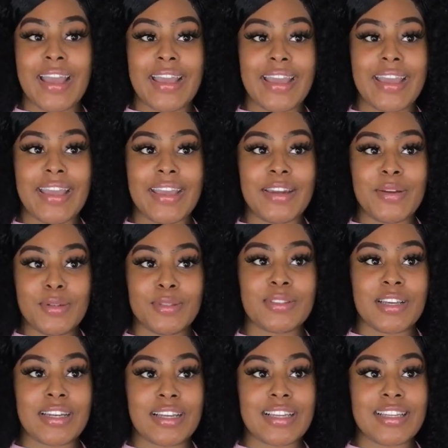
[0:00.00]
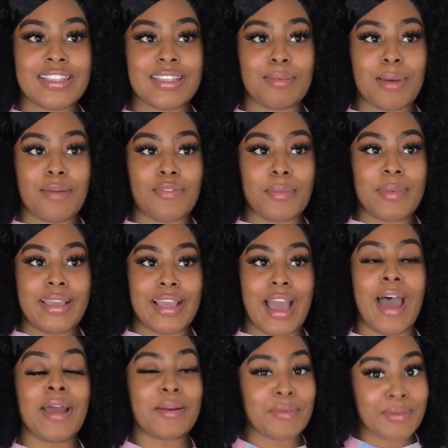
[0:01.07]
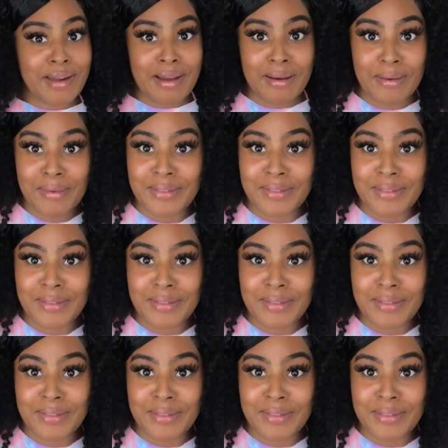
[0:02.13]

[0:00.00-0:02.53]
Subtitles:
And who's gonna clean them up for me? I don't know.